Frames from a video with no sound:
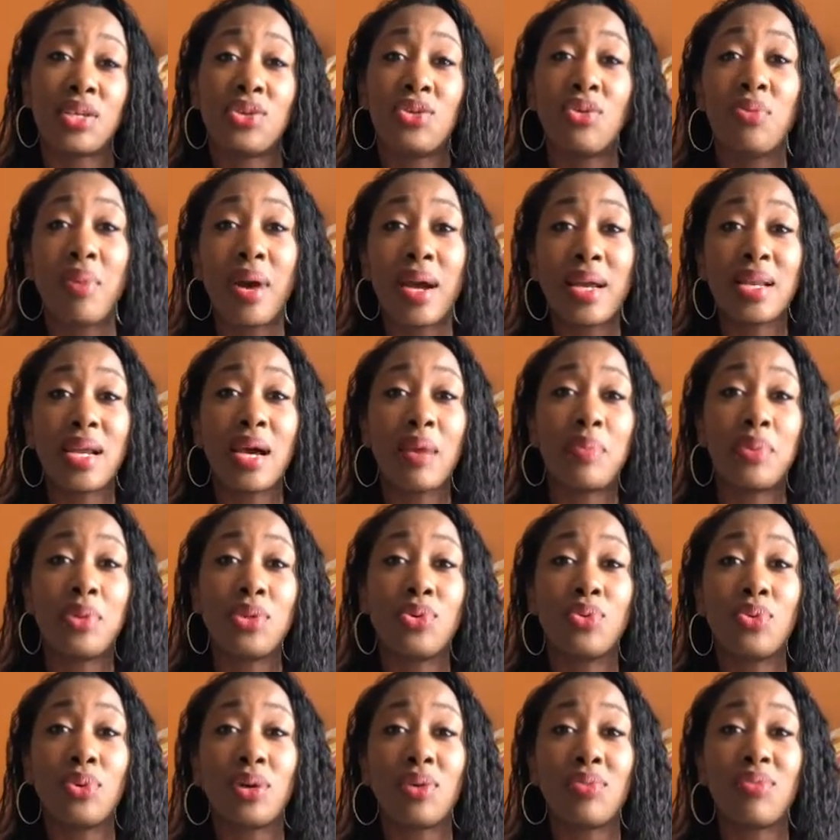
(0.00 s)
You might not be
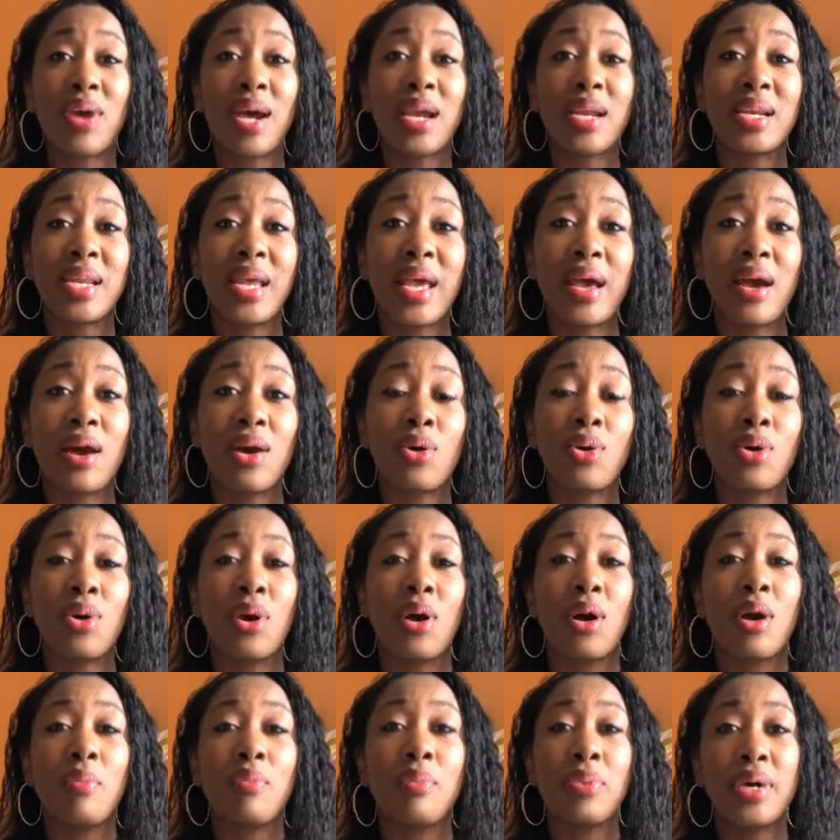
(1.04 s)
doing it right now,
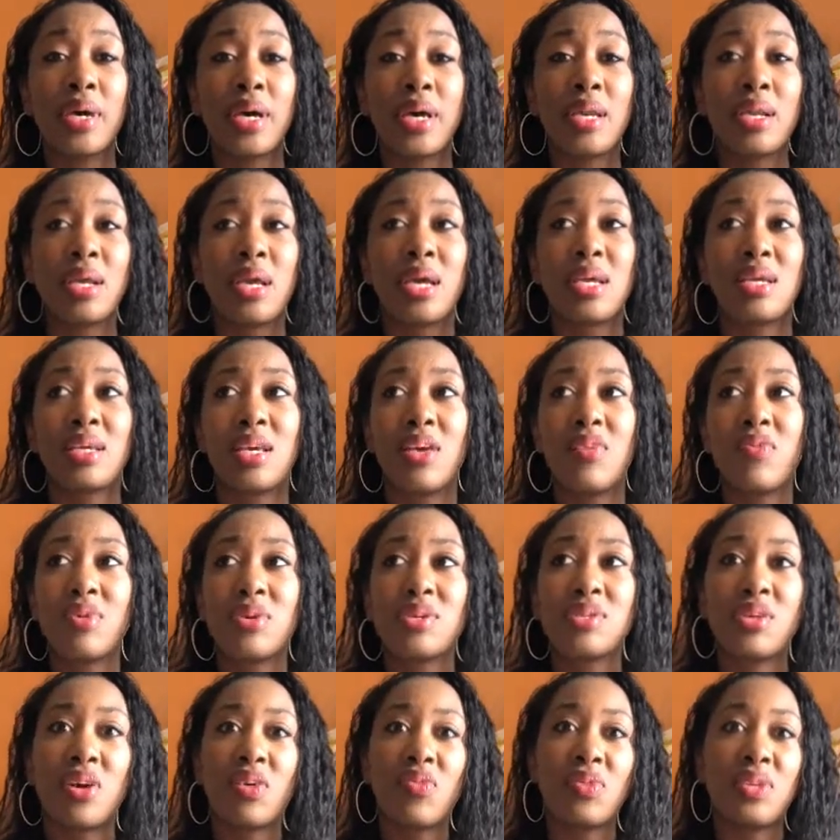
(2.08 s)
but give
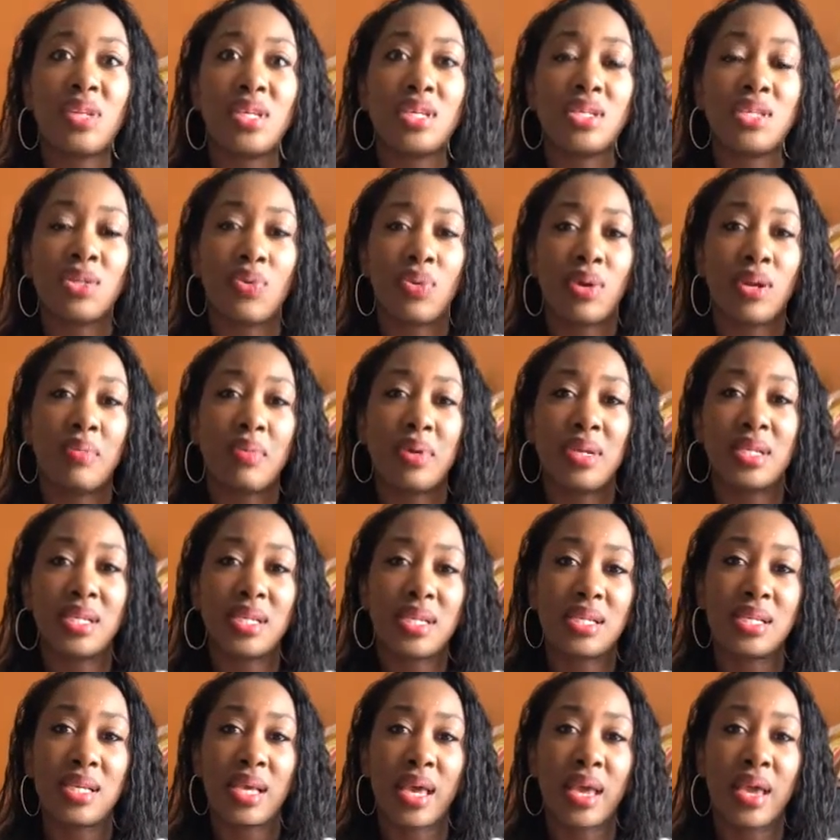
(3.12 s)
yourself at least 20
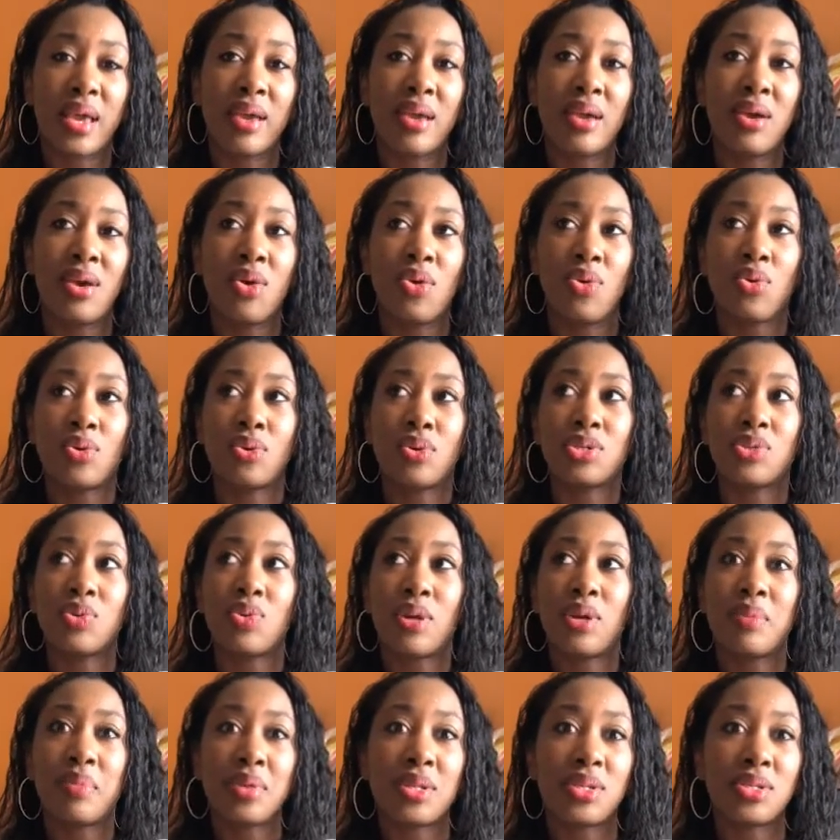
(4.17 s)
minutes a day or
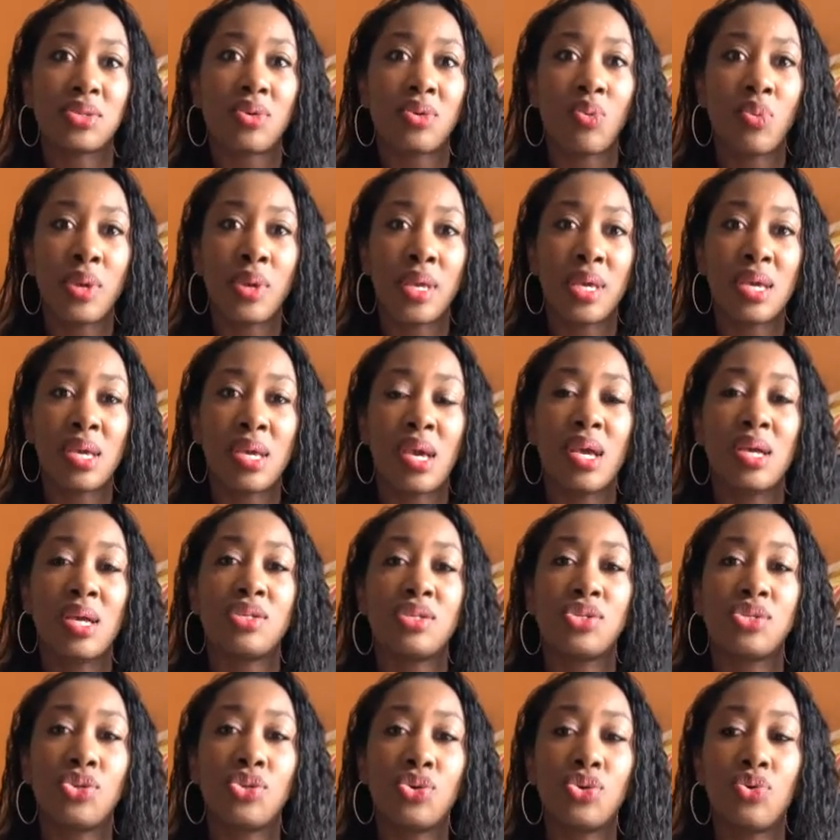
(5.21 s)
20 minutes a week
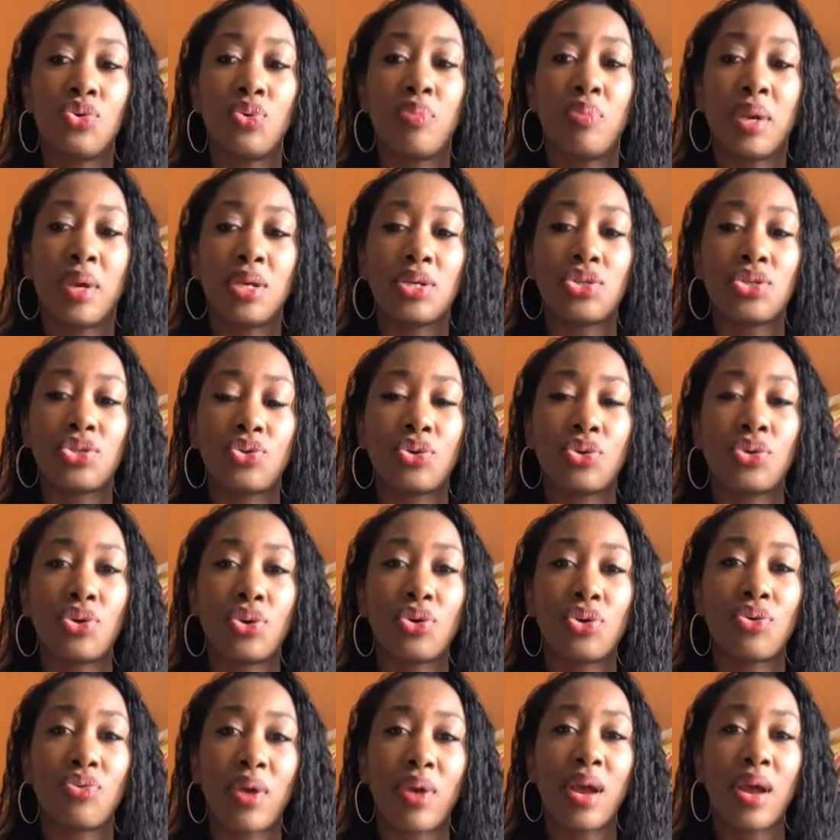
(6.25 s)
to make sure
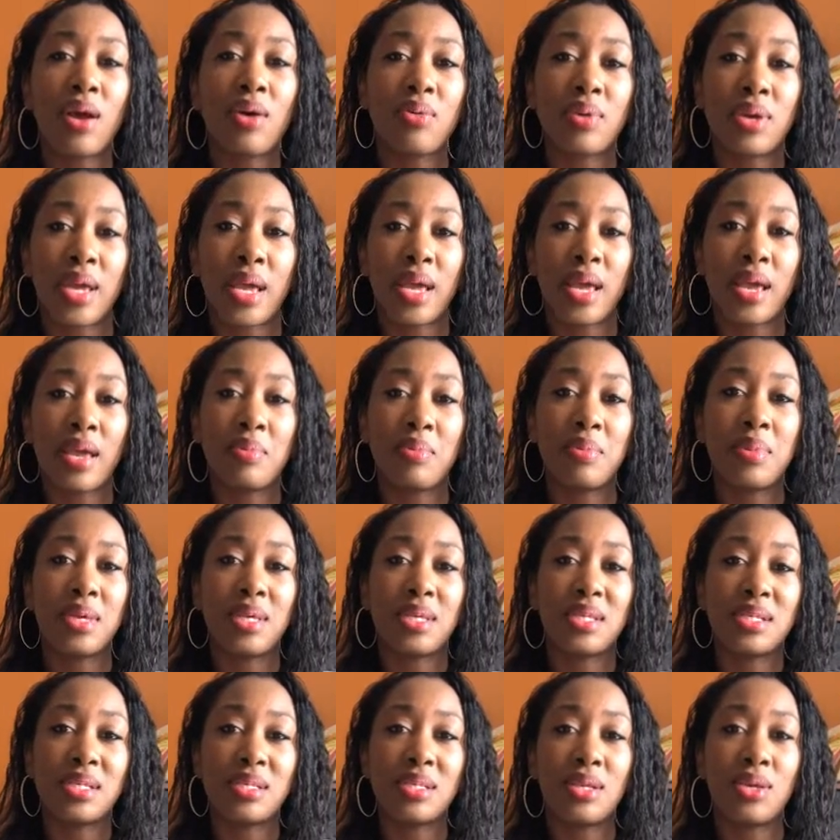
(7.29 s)
your ground game
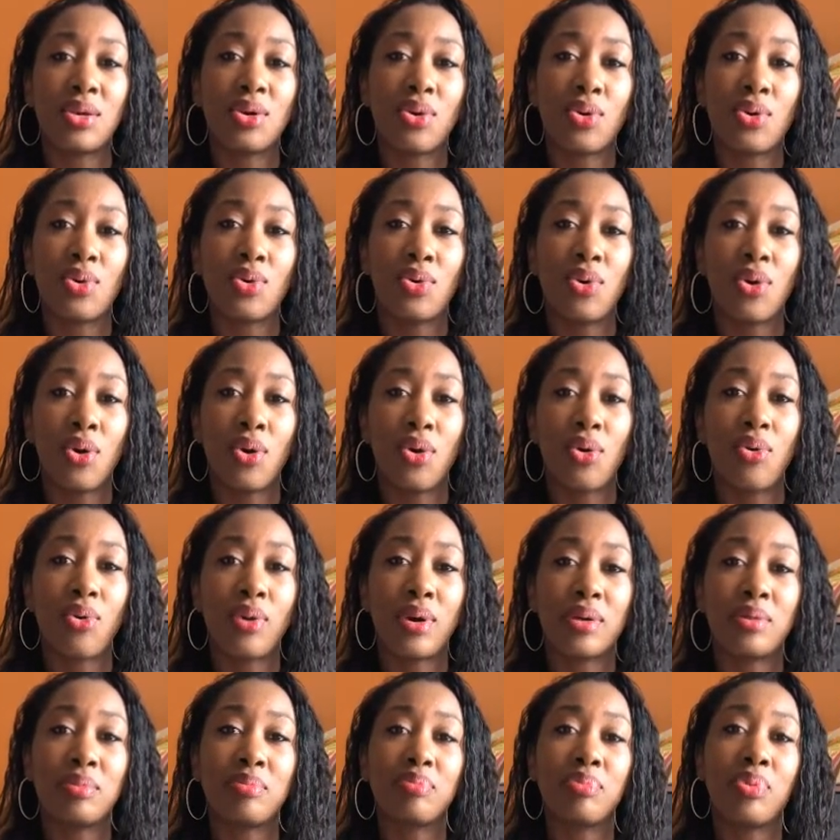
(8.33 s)
is still
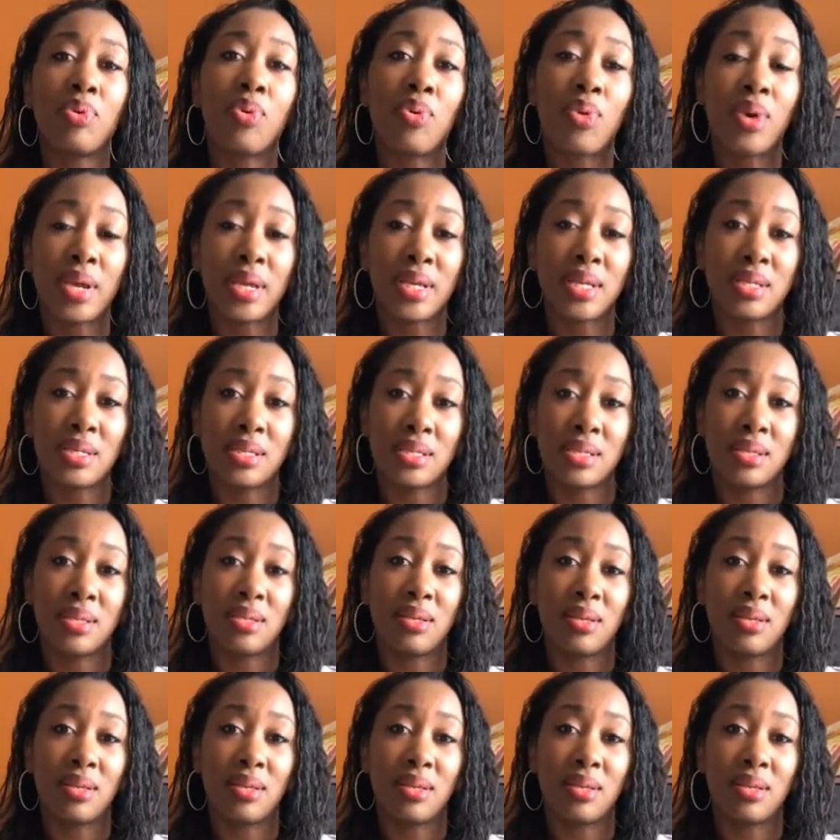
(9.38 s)
on point.